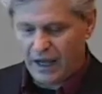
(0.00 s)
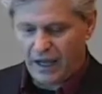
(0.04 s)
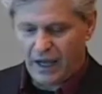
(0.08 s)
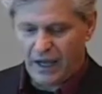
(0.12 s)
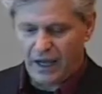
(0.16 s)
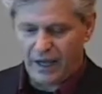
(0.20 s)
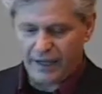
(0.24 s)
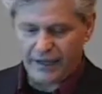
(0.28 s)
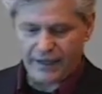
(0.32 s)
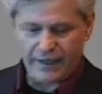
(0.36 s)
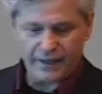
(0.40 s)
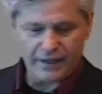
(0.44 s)

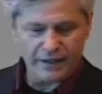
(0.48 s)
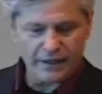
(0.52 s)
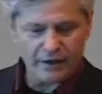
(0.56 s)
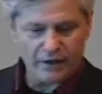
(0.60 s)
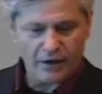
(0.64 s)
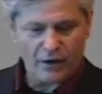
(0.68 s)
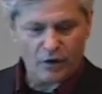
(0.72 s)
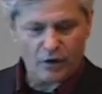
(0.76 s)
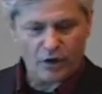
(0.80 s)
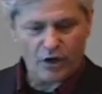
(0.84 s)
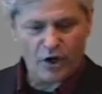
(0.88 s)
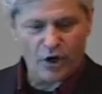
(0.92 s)
I
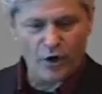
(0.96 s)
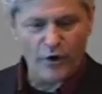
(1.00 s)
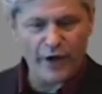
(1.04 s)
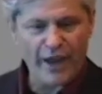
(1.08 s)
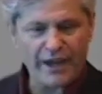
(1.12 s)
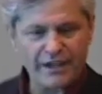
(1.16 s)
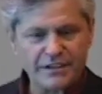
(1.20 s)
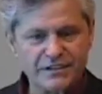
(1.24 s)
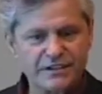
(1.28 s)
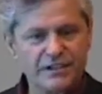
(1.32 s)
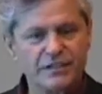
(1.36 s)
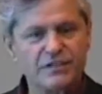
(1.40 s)

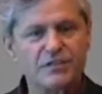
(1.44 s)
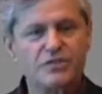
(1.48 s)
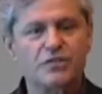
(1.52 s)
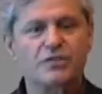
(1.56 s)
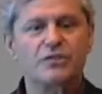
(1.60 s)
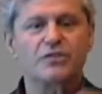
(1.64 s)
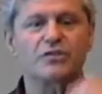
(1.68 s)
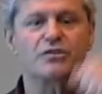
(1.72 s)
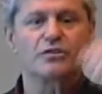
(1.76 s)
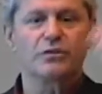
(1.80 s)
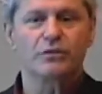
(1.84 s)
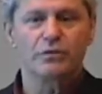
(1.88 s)
connected
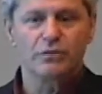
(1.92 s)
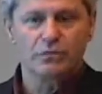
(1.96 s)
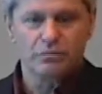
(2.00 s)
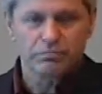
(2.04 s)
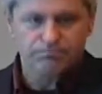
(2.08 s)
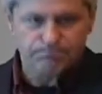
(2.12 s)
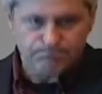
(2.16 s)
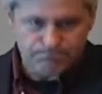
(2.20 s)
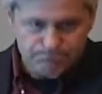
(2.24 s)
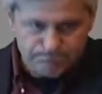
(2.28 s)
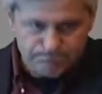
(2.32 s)
to,